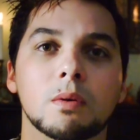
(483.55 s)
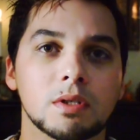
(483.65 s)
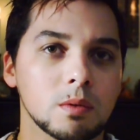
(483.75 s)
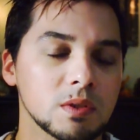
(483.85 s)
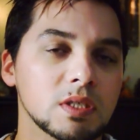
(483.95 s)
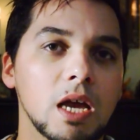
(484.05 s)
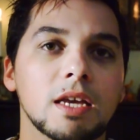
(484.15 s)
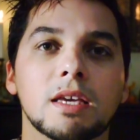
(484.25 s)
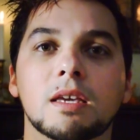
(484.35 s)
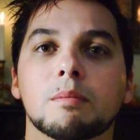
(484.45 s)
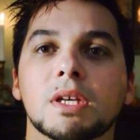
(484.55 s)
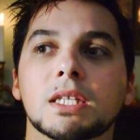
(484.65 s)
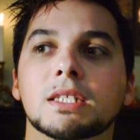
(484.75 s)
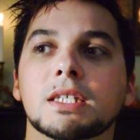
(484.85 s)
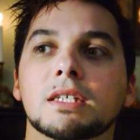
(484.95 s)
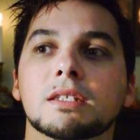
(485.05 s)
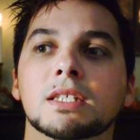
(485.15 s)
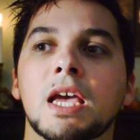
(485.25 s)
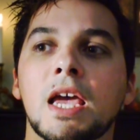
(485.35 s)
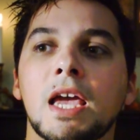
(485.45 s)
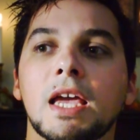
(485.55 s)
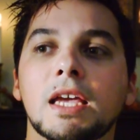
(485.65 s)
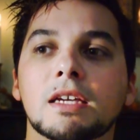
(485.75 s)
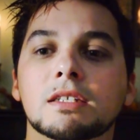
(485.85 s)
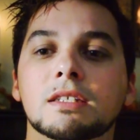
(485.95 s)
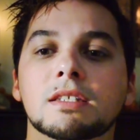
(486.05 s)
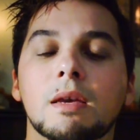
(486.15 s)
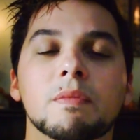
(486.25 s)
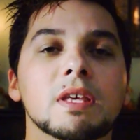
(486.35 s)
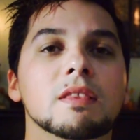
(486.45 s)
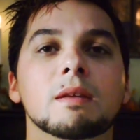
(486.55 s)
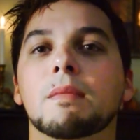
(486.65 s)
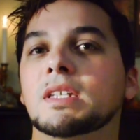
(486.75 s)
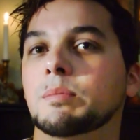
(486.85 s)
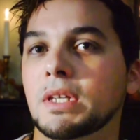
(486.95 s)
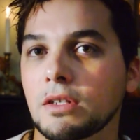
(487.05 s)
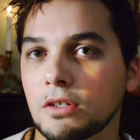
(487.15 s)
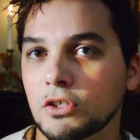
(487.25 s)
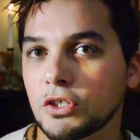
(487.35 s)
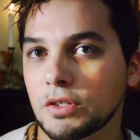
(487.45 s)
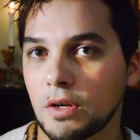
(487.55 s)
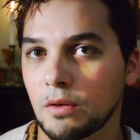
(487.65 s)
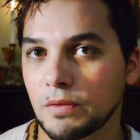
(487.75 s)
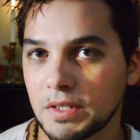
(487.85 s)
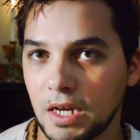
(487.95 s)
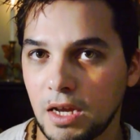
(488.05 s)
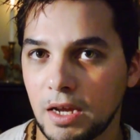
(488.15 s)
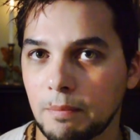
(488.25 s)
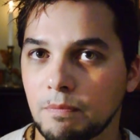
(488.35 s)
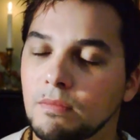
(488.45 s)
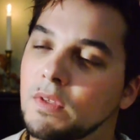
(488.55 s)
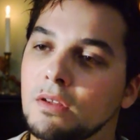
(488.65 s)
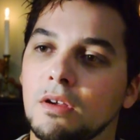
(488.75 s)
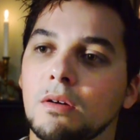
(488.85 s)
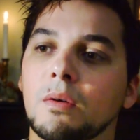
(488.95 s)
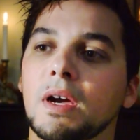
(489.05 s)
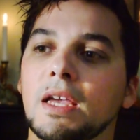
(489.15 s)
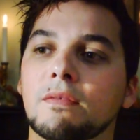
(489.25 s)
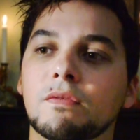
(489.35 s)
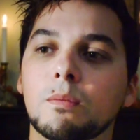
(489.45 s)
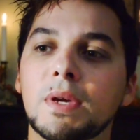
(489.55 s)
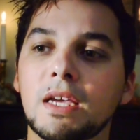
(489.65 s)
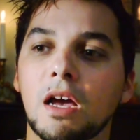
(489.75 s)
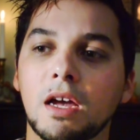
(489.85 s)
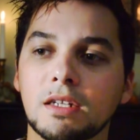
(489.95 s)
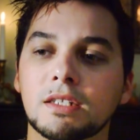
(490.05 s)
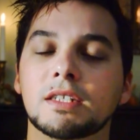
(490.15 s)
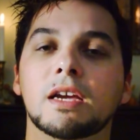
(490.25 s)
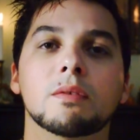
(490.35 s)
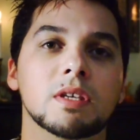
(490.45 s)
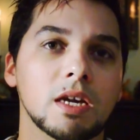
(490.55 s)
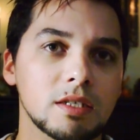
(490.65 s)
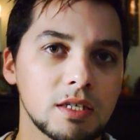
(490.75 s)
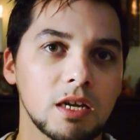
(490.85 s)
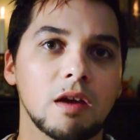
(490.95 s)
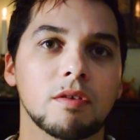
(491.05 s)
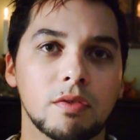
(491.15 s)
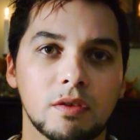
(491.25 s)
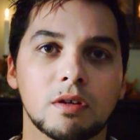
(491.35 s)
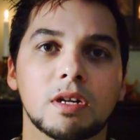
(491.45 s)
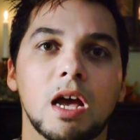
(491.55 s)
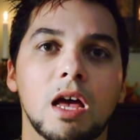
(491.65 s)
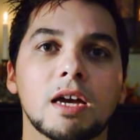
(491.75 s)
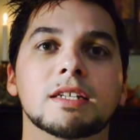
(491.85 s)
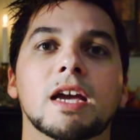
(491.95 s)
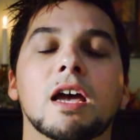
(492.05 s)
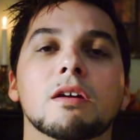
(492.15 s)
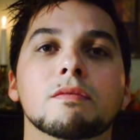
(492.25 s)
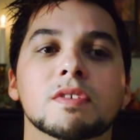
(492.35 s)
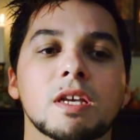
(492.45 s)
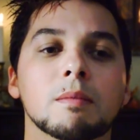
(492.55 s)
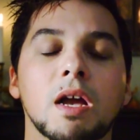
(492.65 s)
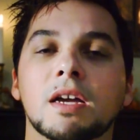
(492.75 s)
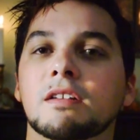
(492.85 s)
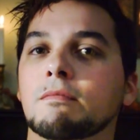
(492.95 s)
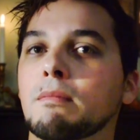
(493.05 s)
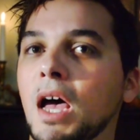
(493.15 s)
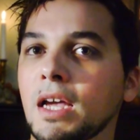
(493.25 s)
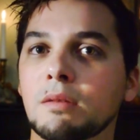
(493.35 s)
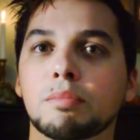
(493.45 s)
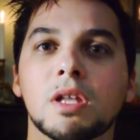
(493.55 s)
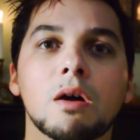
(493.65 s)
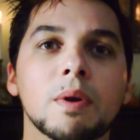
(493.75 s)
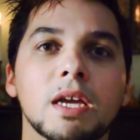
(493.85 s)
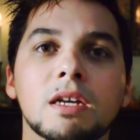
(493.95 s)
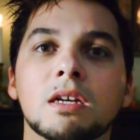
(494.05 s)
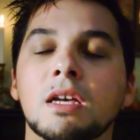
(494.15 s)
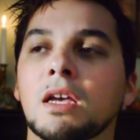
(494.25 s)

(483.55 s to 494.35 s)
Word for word: or, or psychic abilities is something that must be nurtured over time. You know, if we hunt down the idea of a third eye to have some kind of mind-blowing,